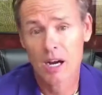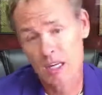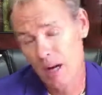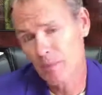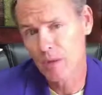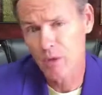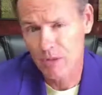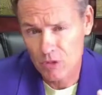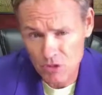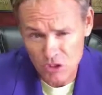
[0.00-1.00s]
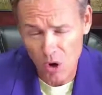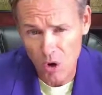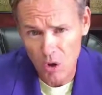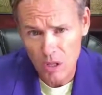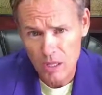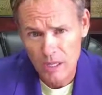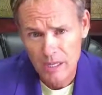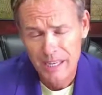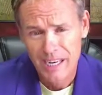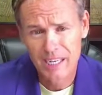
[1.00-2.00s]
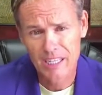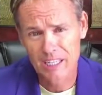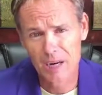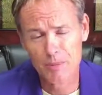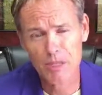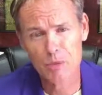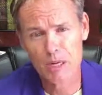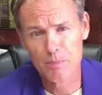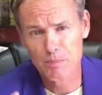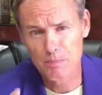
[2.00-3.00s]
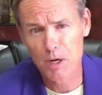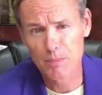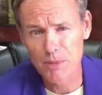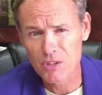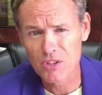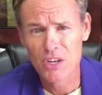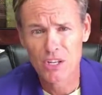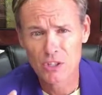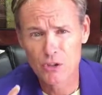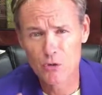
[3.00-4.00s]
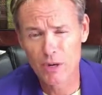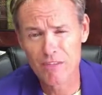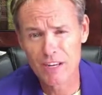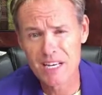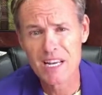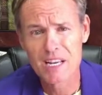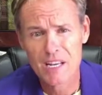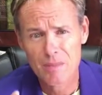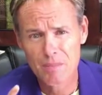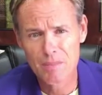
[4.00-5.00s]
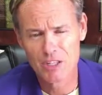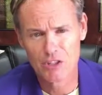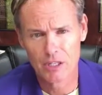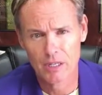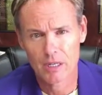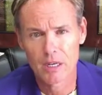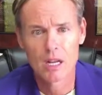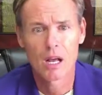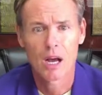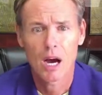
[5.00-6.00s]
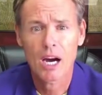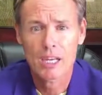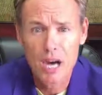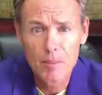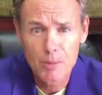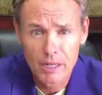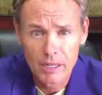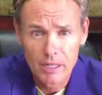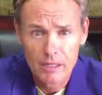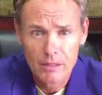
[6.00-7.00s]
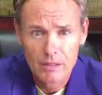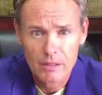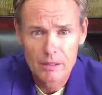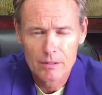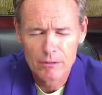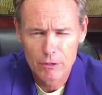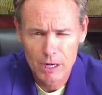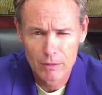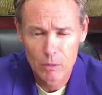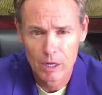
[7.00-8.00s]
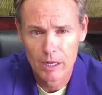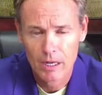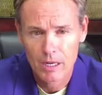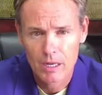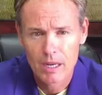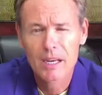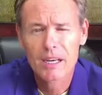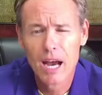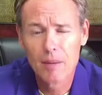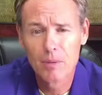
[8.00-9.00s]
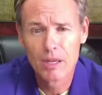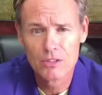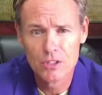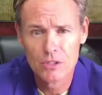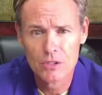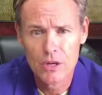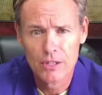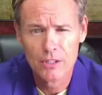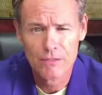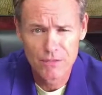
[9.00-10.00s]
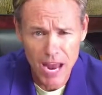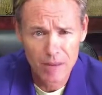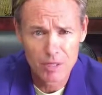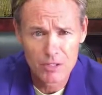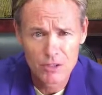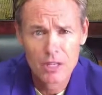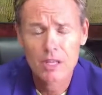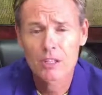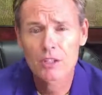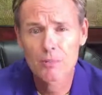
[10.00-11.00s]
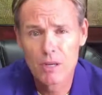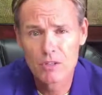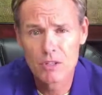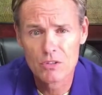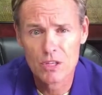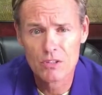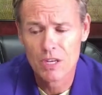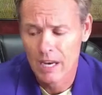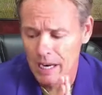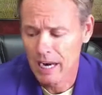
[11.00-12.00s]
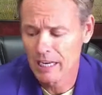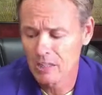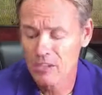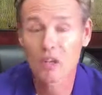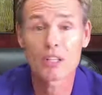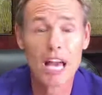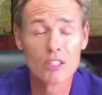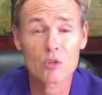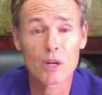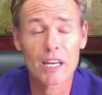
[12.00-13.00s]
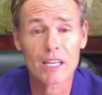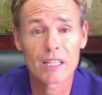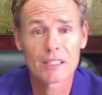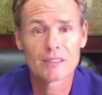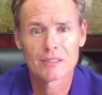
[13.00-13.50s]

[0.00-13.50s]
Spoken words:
a company with a soul, and a company with a purpose-driven mission. A company for everyone. God bless you, your families, your businesses, and until next week,